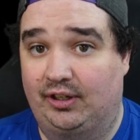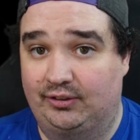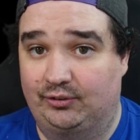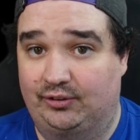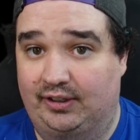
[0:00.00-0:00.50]
out
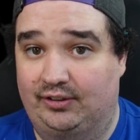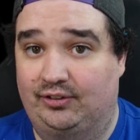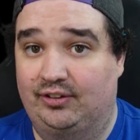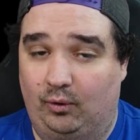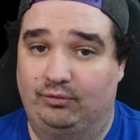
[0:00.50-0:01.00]
your
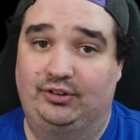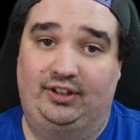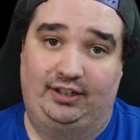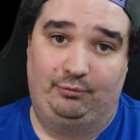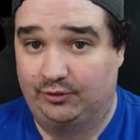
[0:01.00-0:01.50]
sets over
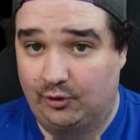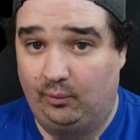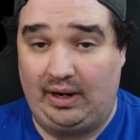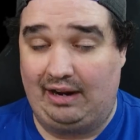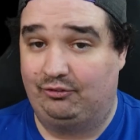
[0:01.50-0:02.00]
time. You
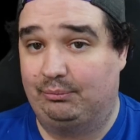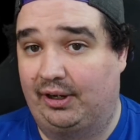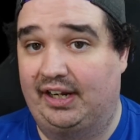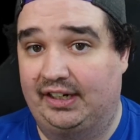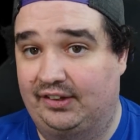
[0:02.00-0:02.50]
don't have to
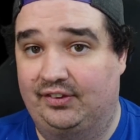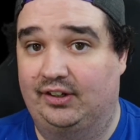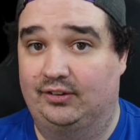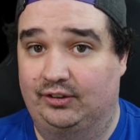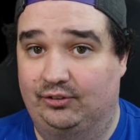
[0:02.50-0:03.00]
buy anything
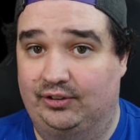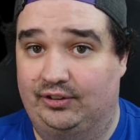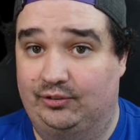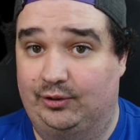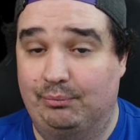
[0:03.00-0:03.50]
on this
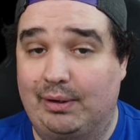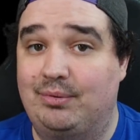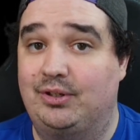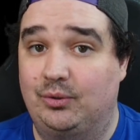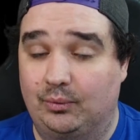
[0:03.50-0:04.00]
list.
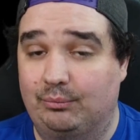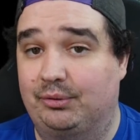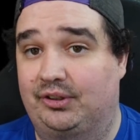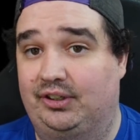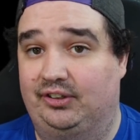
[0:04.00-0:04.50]
Maybe you in
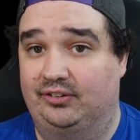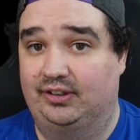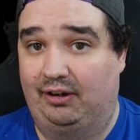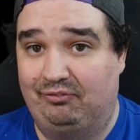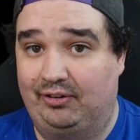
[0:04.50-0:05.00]
particular
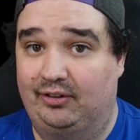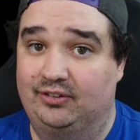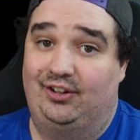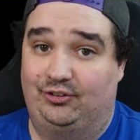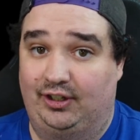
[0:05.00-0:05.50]
have found
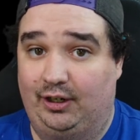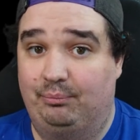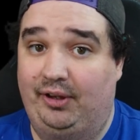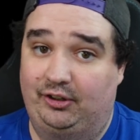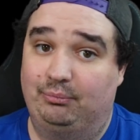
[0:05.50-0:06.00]
a
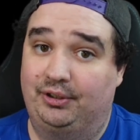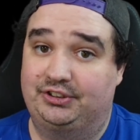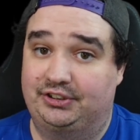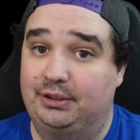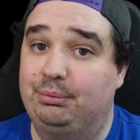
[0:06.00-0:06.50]
setup that's
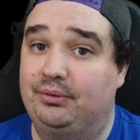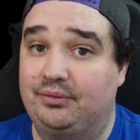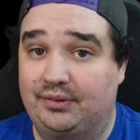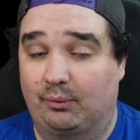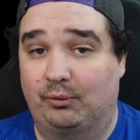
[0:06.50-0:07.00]
much cheaper,
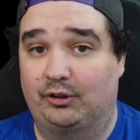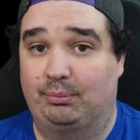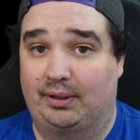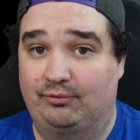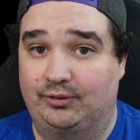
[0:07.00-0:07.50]
that works
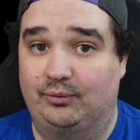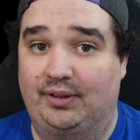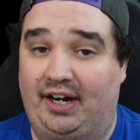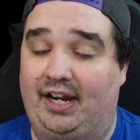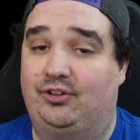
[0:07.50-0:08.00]
better for you,
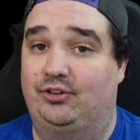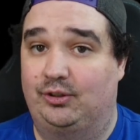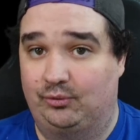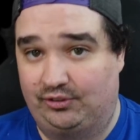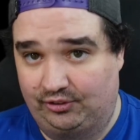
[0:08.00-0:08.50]
that
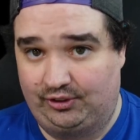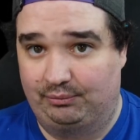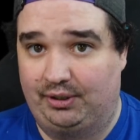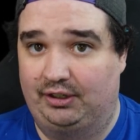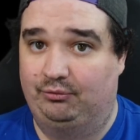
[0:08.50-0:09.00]
executes the
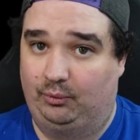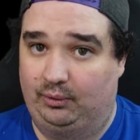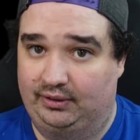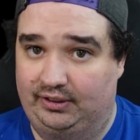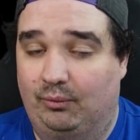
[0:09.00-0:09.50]
same kind of
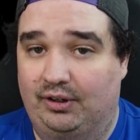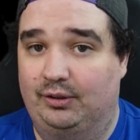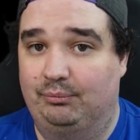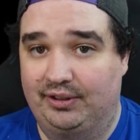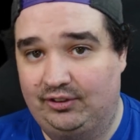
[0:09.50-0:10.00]
quality. One of
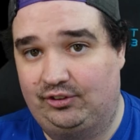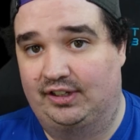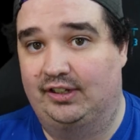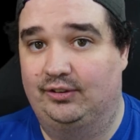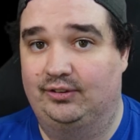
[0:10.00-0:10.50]
the biggest
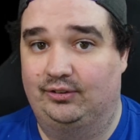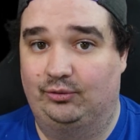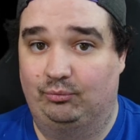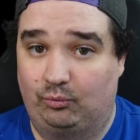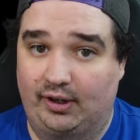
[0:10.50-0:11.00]
standards
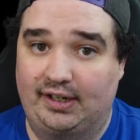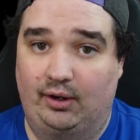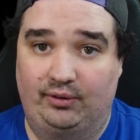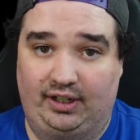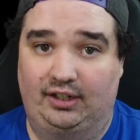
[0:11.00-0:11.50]
right
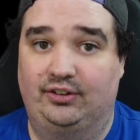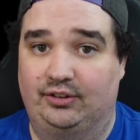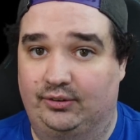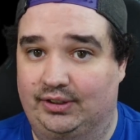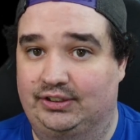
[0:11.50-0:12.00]
now in content
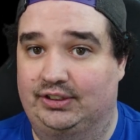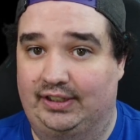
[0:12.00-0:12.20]
creation